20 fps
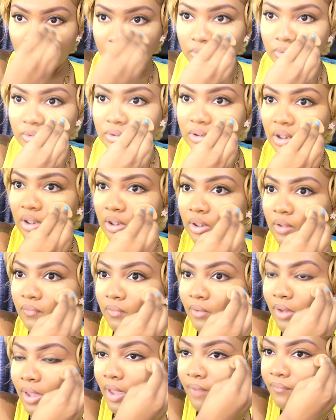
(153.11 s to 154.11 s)
You'll
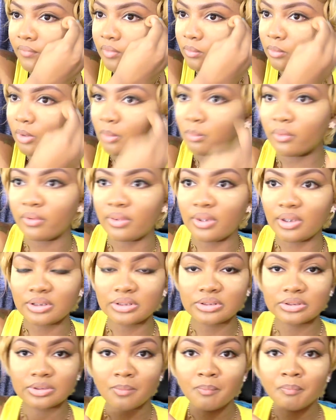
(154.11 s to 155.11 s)
never have to rub with this.
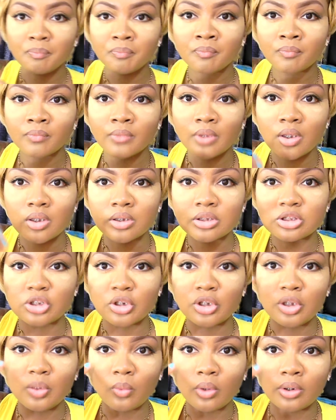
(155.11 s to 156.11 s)
So
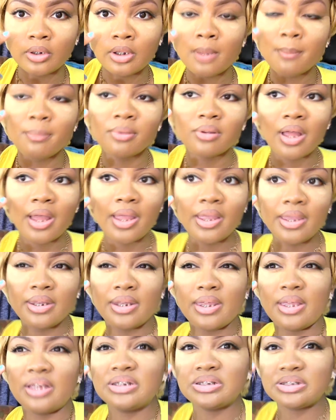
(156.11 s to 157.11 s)
you want to apply
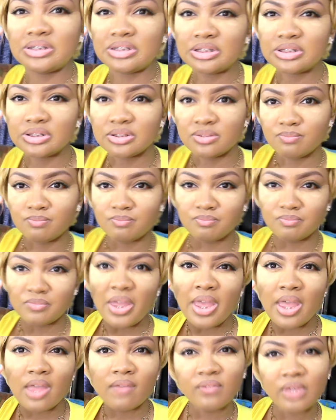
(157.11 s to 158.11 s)
it as
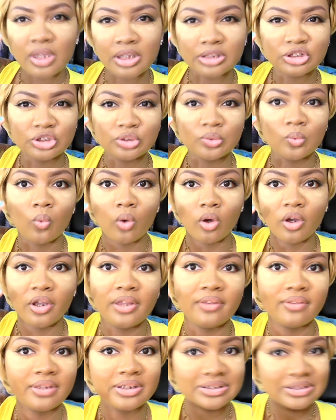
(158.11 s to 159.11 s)
heavy as you
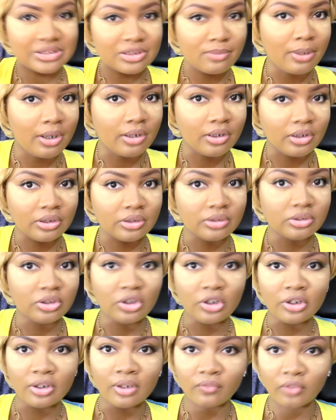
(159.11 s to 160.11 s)
want. This is about a
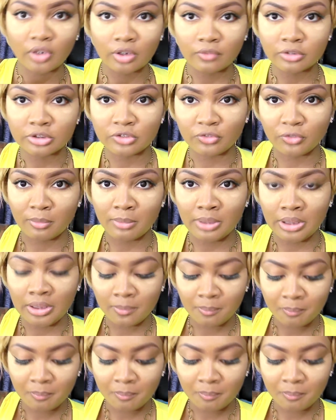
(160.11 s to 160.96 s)
good enough coverage for me.